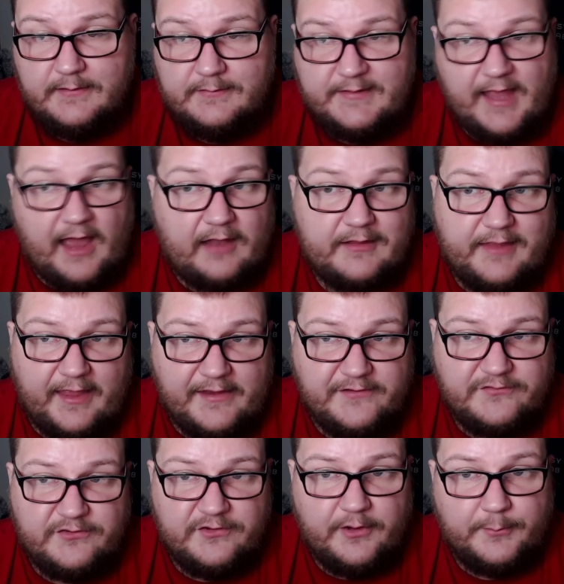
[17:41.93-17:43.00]
The
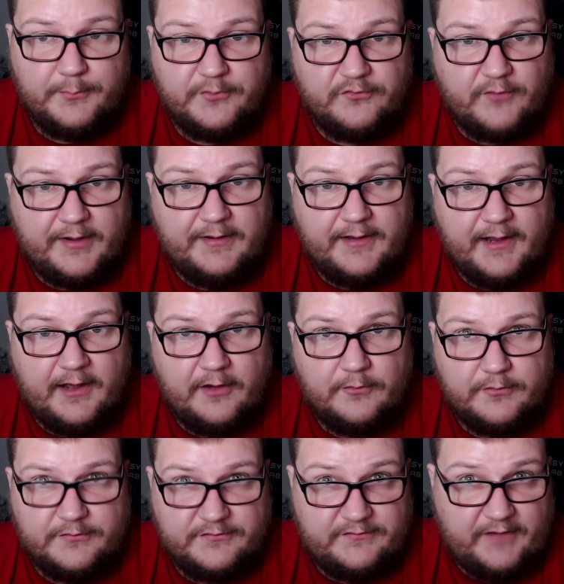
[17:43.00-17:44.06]
allocation numbers right now
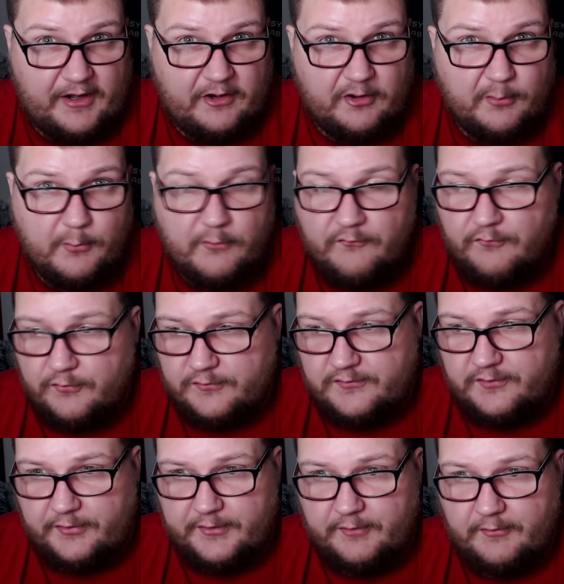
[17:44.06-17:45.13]
is terrible for
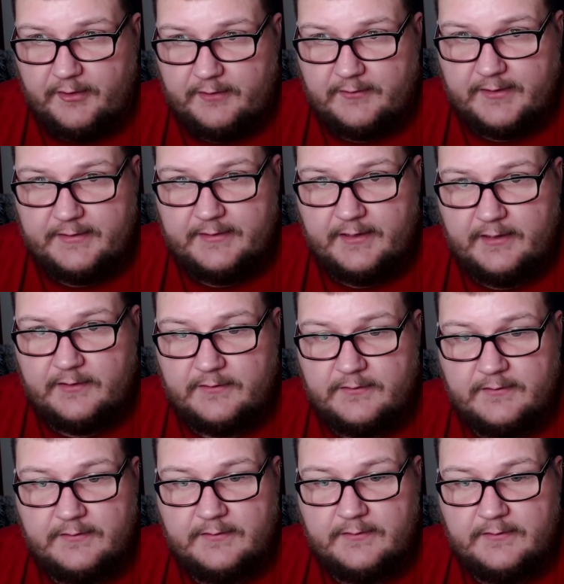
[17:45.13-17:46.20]
Chilling Reign right now,
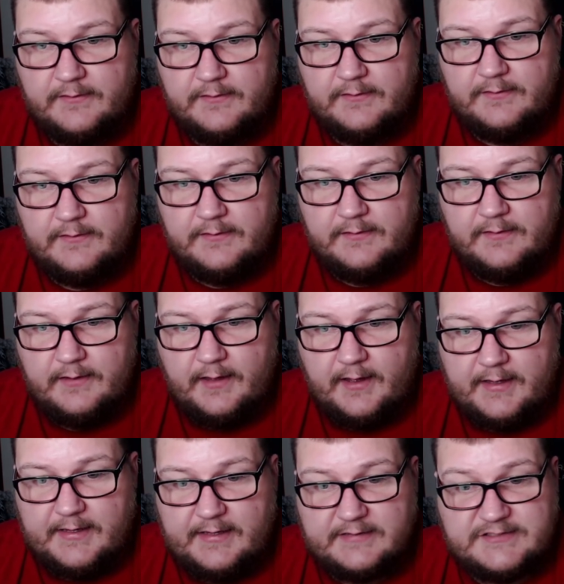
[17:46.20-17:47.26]

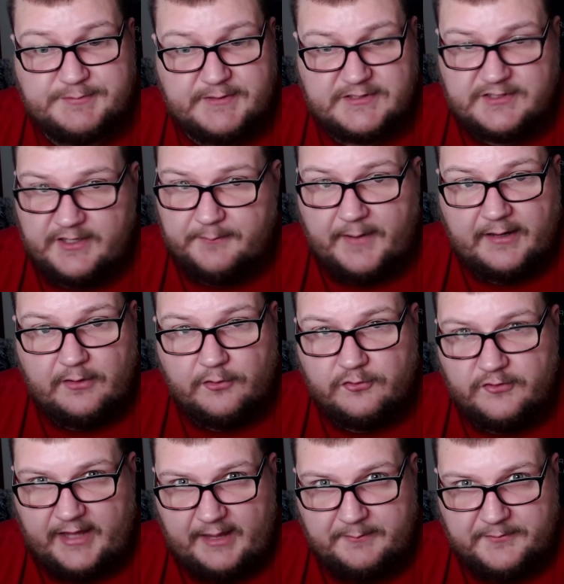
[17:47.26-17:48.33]
uh, especially at my
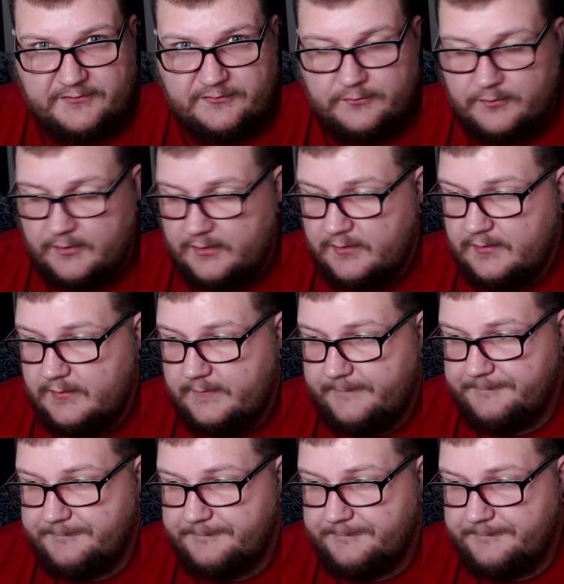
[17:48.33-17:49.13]
local gaming store